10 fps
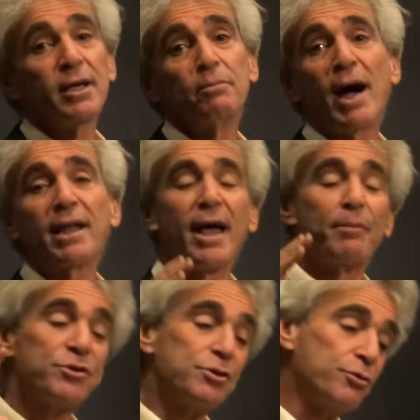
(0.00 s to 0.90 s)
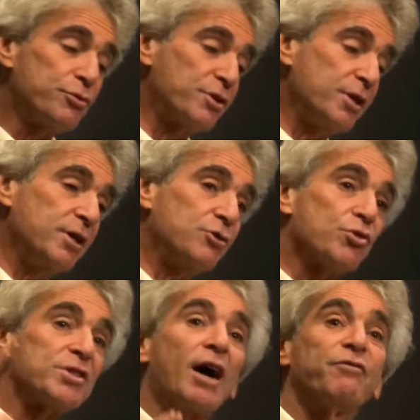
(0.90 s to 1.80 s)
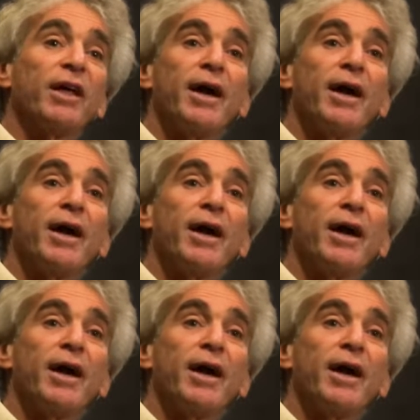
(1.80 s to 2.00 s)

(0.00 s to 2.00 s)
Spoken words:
My lab has used the Drosophila